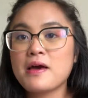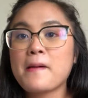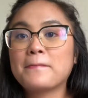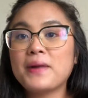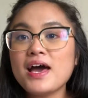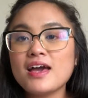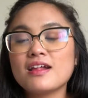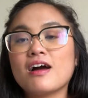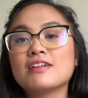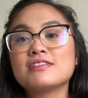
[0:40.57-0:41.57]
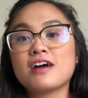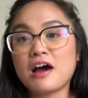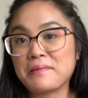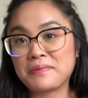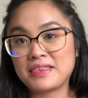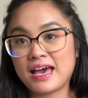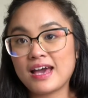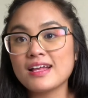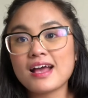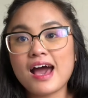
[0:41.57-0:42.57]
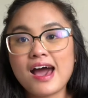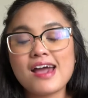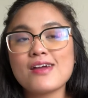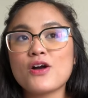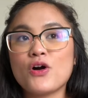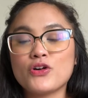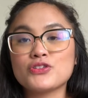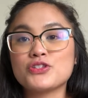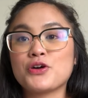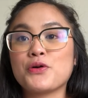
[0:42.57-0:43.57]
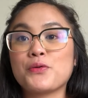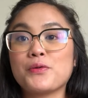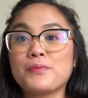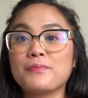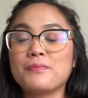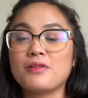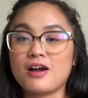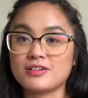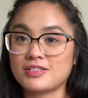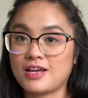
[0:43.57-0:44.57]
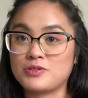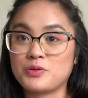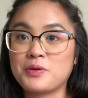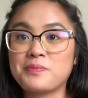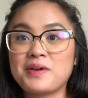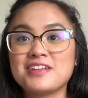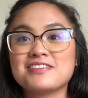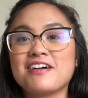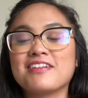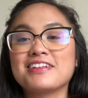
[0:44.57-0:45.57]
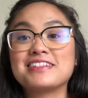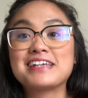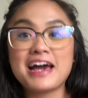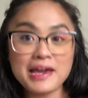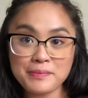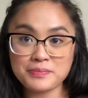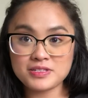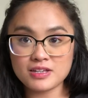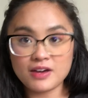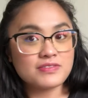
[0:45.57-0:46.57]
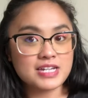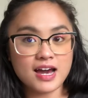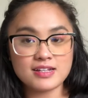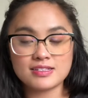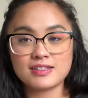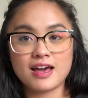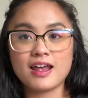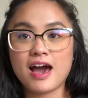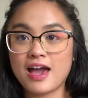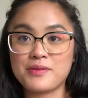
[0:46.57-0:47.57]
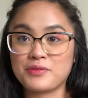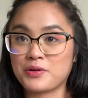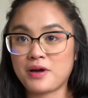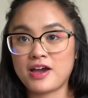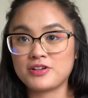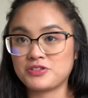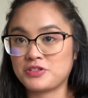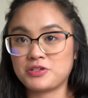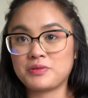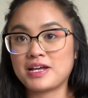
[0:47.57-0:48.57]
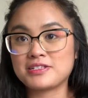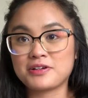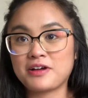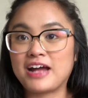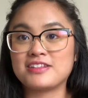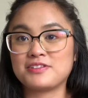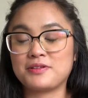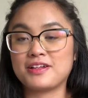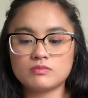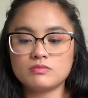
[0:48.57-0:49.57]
But on top of that, I also block schedule based on the types of tasks that I am required to do as a grad student.